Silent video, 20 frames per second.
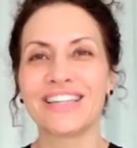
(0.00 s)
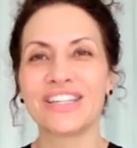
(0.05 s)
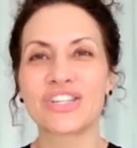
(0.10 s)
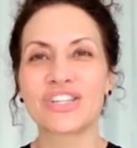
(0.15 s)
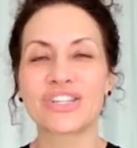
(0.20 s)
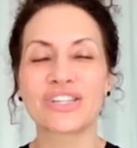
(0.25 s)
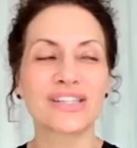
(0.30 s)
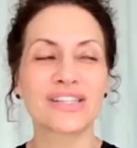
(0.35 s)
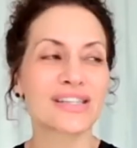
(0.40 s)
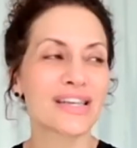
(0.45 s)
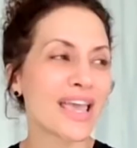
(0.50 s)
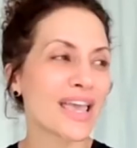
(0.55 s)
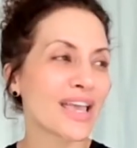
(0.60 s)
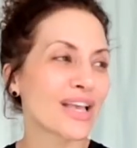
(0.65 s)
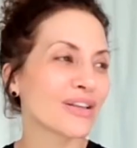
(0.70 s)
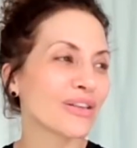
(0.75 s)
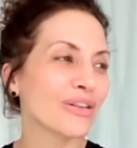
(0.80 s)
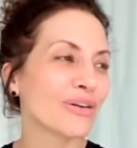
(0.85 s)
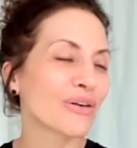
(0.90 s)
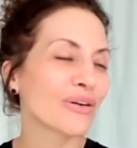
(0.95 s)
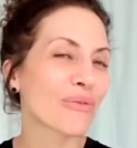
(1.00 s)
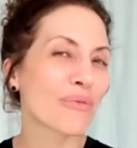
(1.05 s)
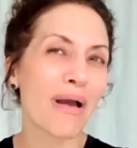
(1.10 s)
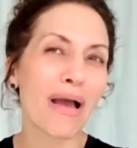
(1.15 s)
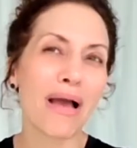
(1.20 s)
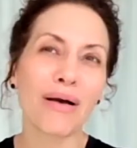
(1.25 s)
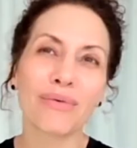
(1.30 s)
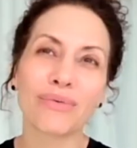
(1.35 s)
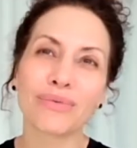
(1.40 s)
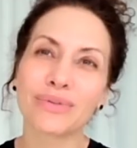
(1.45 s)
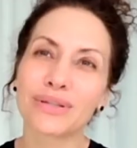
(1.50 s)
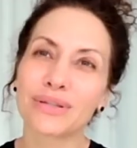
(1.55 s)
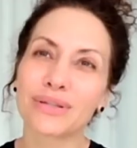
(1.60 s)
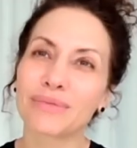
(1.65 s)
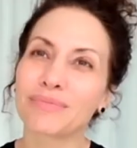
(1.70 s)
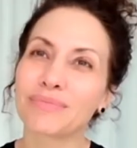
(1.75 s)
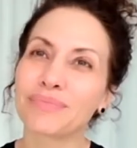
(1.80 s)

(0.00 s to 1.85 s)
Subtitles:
Just take a look around.